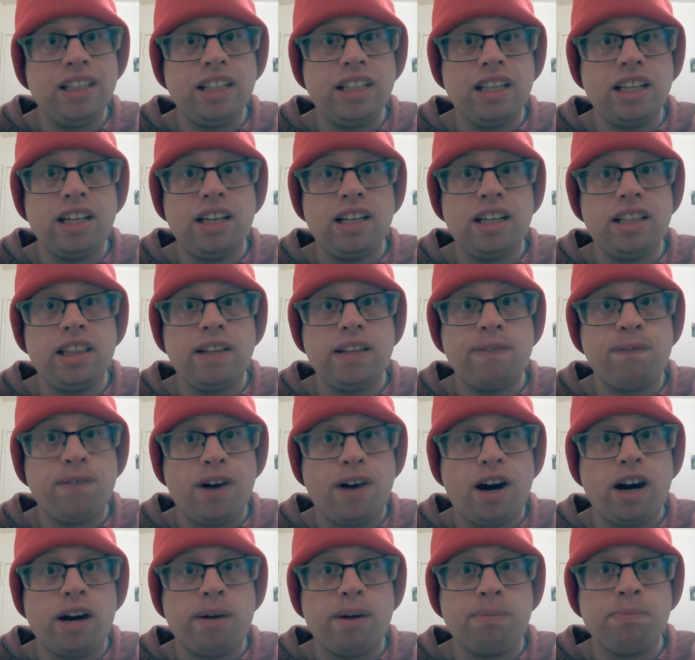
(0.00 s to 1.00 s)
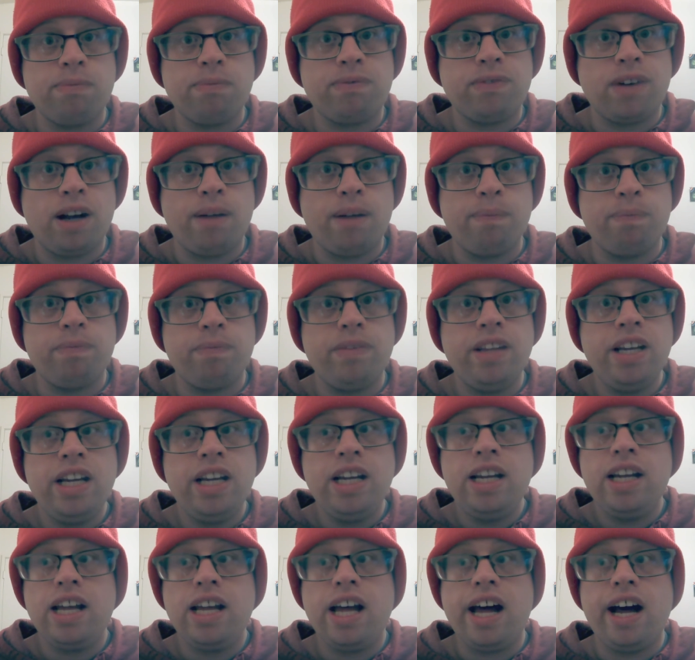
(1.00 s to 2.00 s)
the farm from
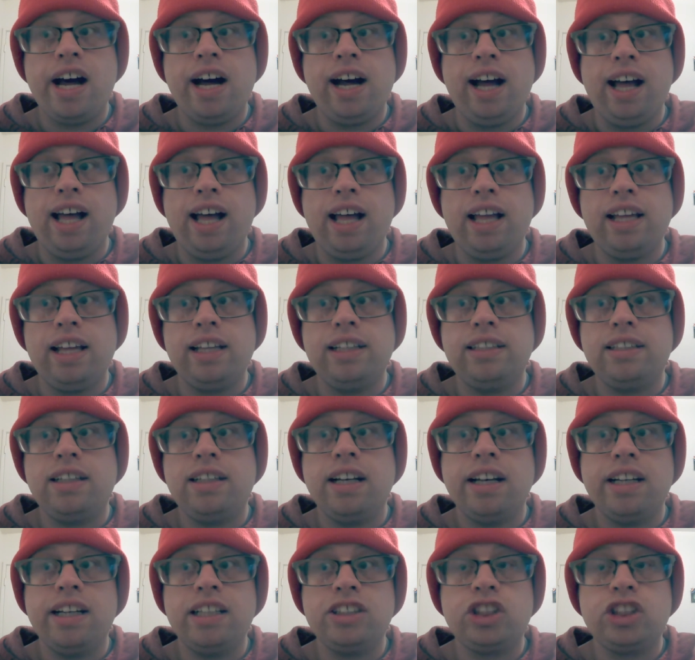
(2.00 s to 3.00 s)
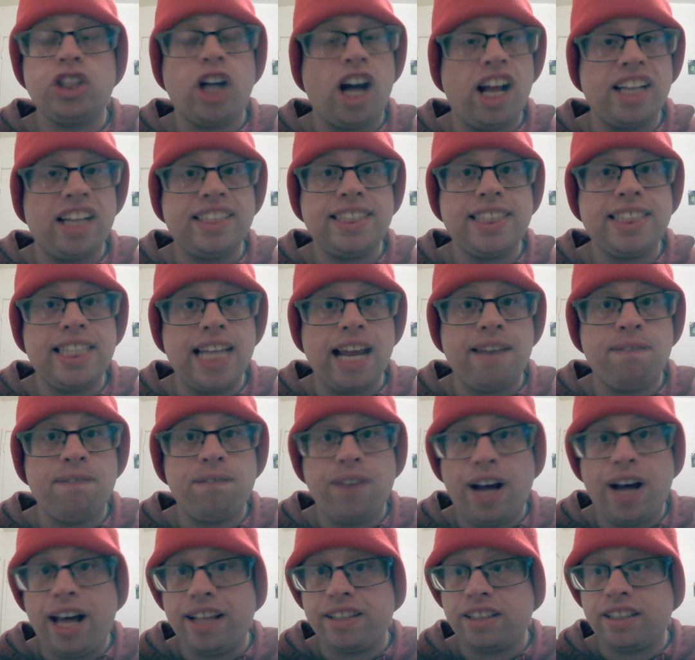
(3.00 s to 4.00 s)
Sean's dead
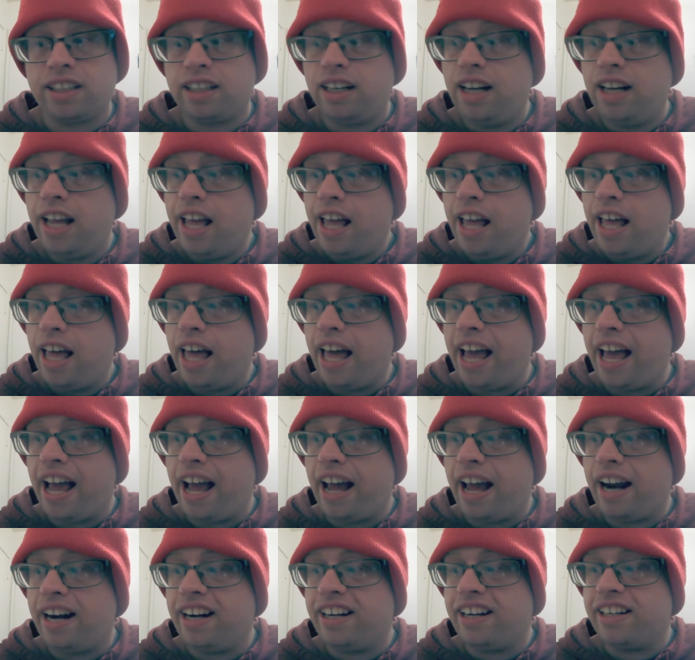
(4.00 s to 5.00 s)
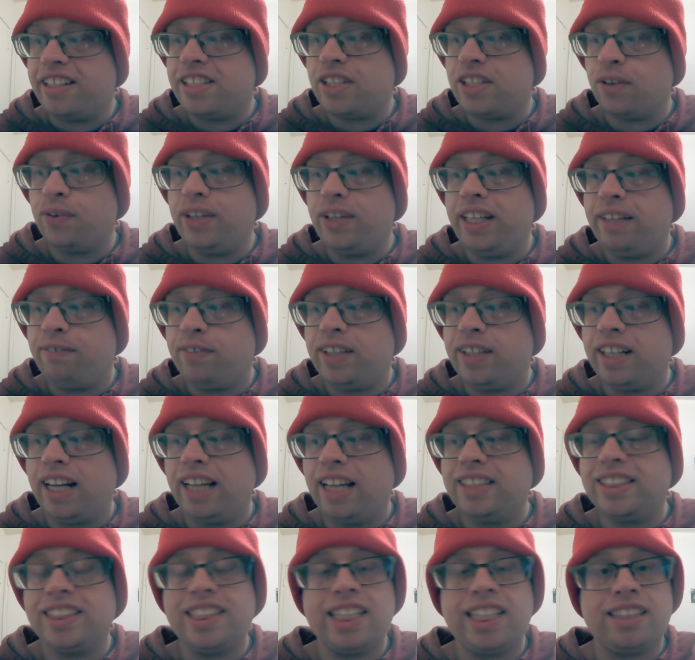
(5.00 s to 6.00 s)
father. And so he
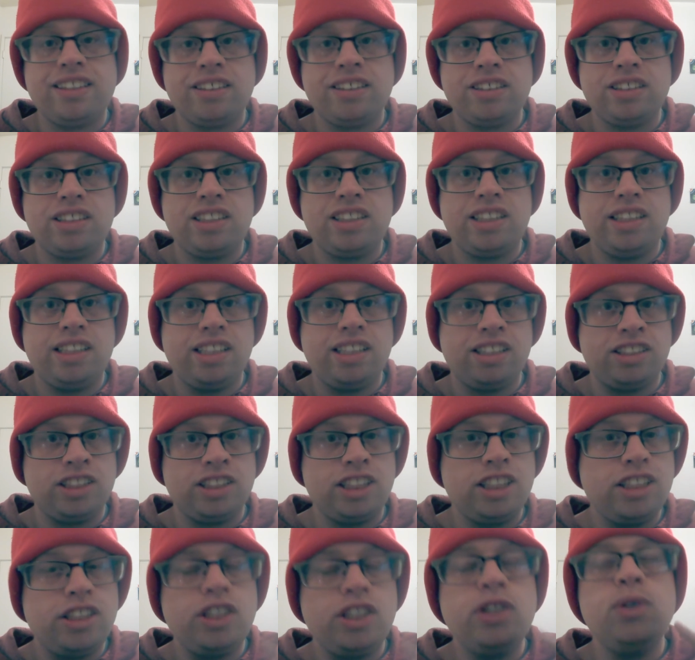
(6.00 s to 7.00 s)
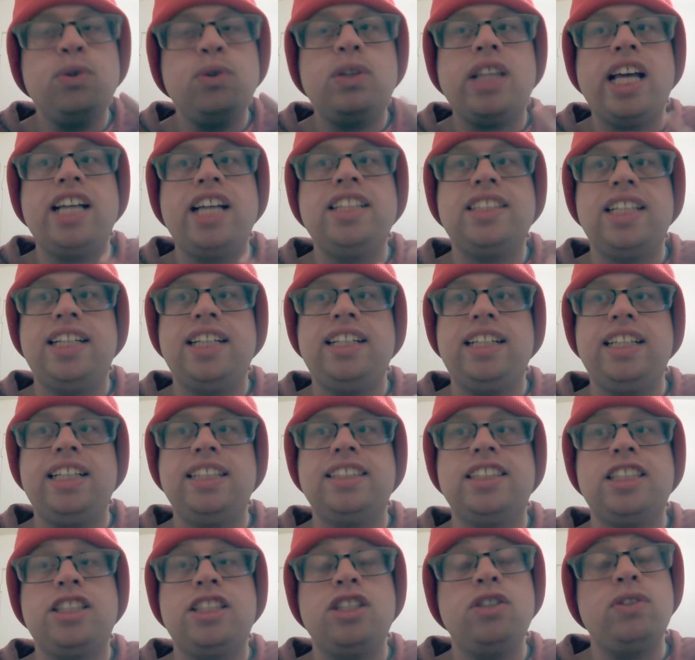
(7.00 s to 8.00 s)
realizes that there's two things that he
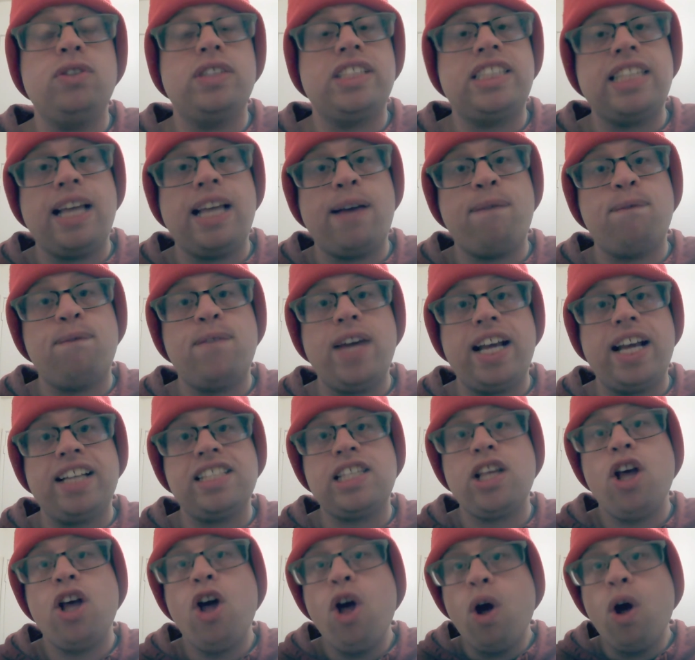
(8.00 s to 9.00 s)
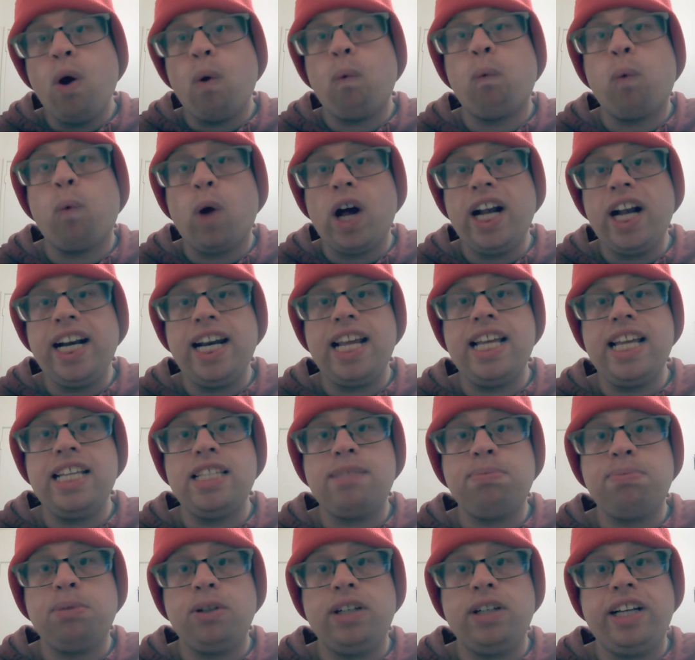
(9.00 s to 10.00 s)
needs to do to save face. One
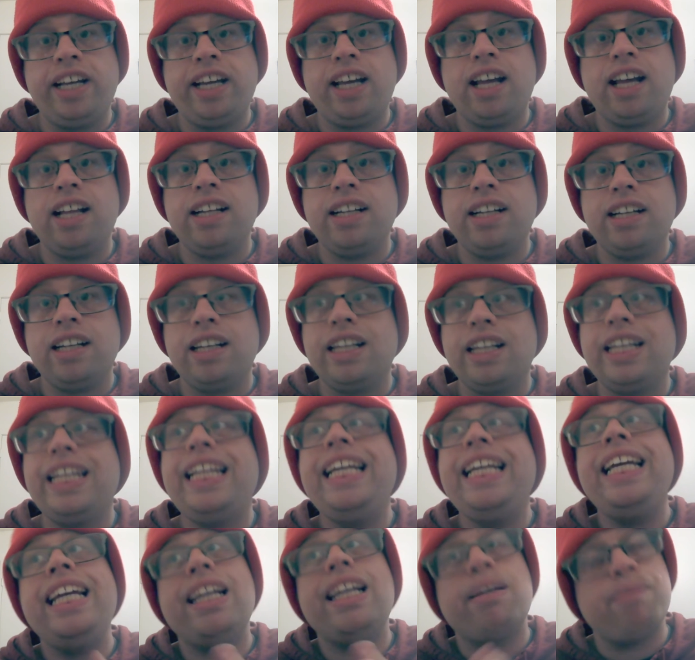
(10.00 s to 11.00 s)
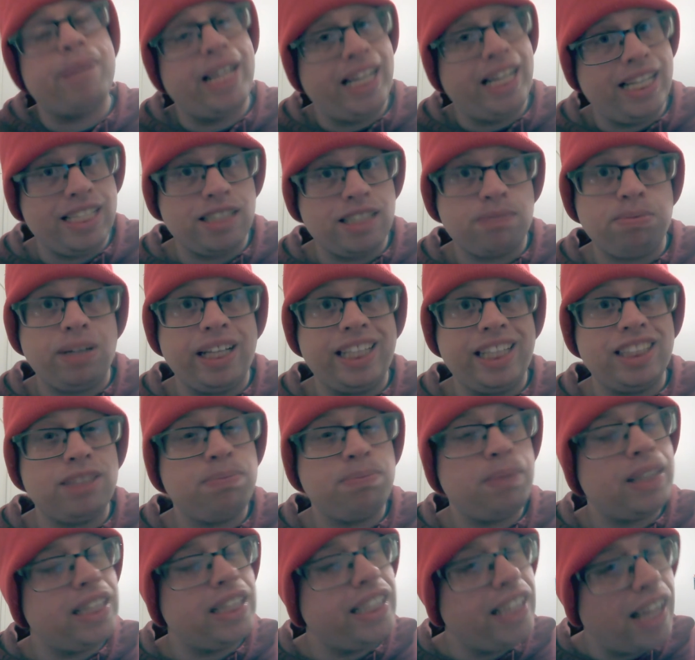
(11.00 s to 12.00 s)
is putting Liam in his place,
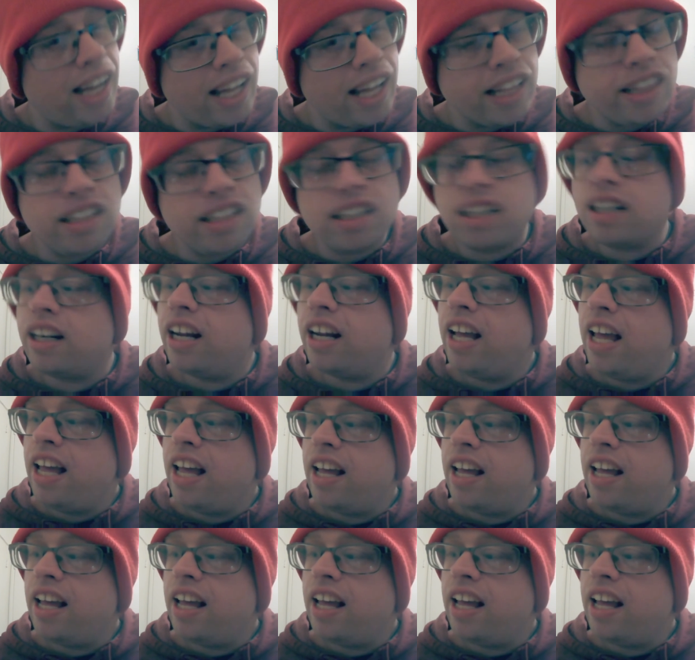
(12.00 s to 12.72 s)
but the other,